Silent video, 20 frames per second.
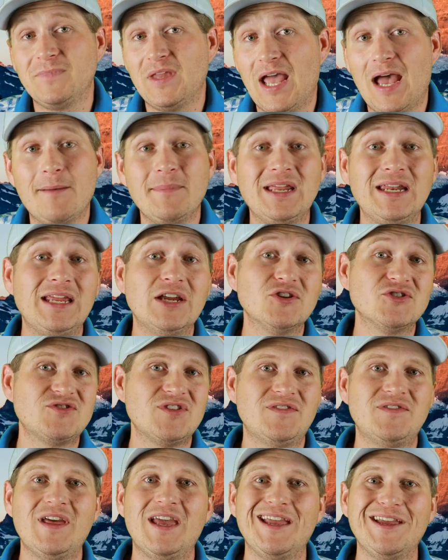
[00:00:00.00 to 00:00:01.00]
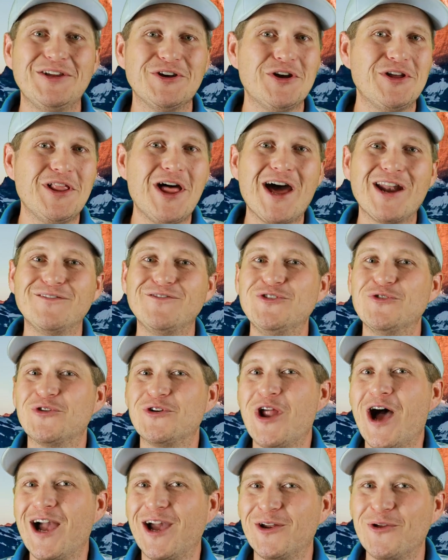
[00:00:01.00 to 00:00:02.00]
I mean, here's the thing. A lot of you are
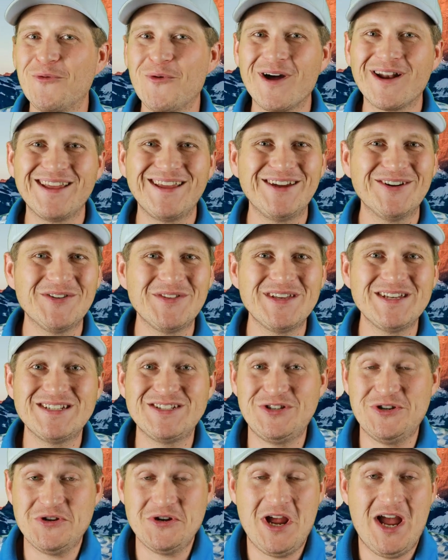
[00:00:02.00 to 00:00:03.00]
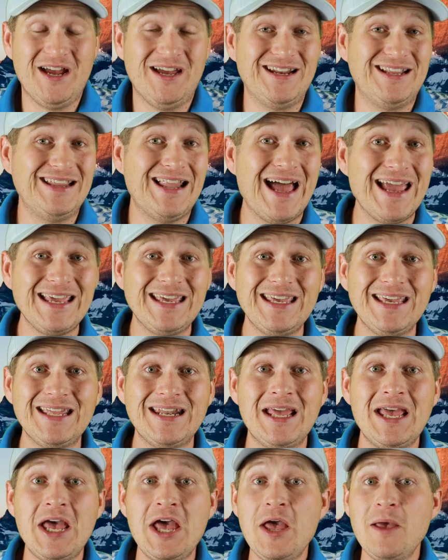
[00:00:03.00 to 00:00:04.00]
not going to want to hear this. You're not going to like
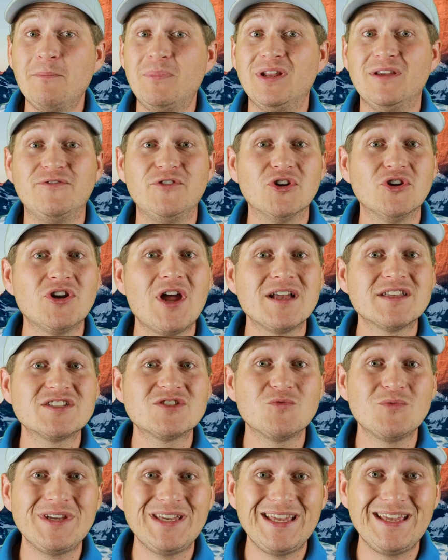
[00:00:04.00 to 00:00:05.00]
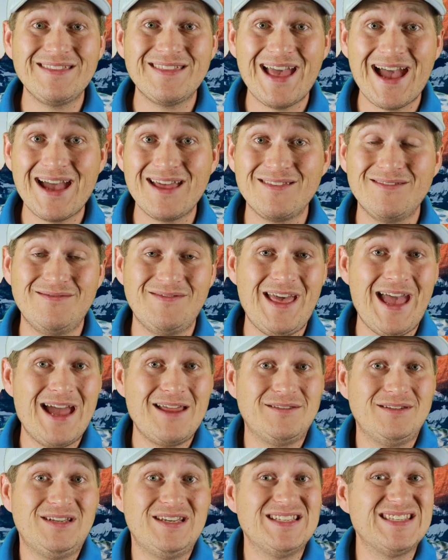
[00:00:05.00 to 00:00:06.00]
it. But if you're not swinging
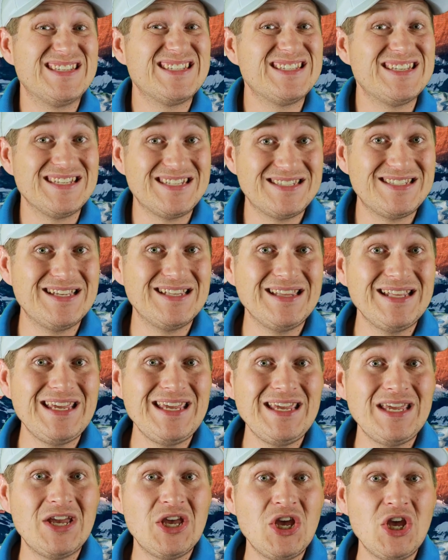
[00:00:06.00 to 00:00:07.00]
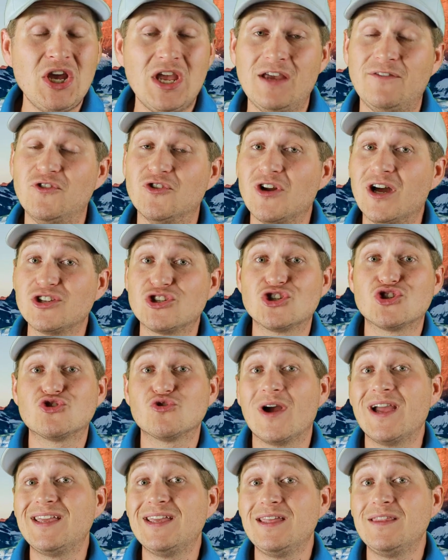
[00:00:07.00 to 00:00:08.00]
that consistently, if you're not
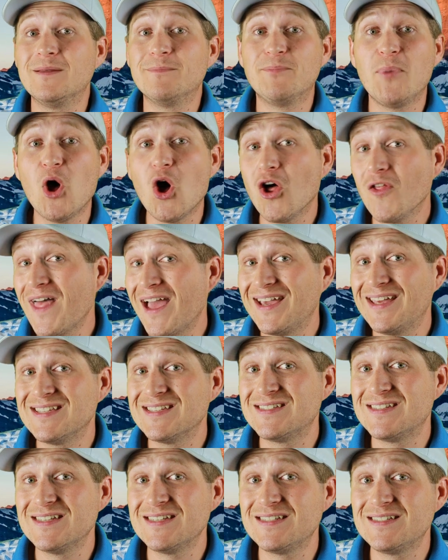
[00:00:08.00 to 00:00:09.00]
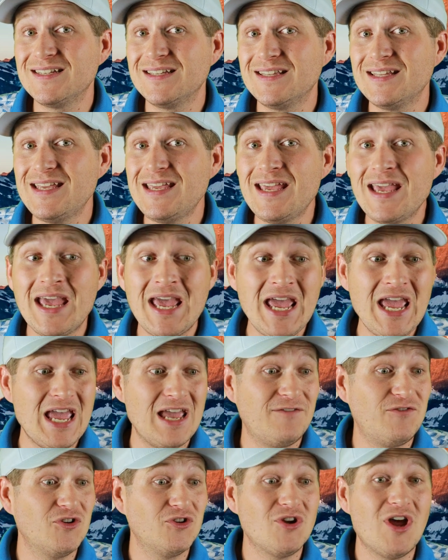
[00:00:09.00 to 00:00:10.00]
striking the ball that consistently,
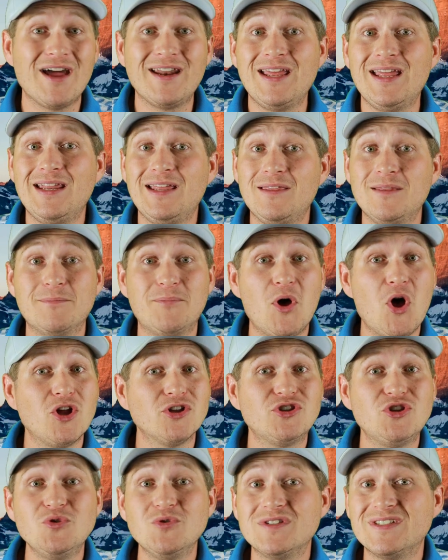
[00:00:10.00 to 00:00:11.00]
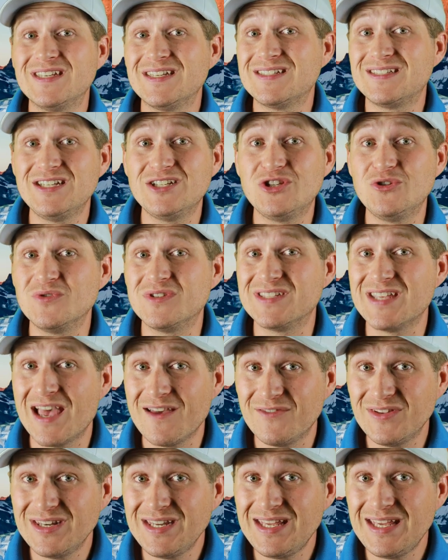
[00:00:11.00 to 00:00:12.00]
if you're not hitting the ball 260,
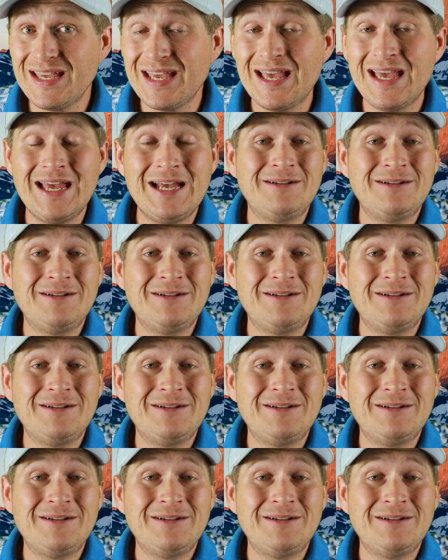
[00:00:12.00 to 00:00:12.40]
270,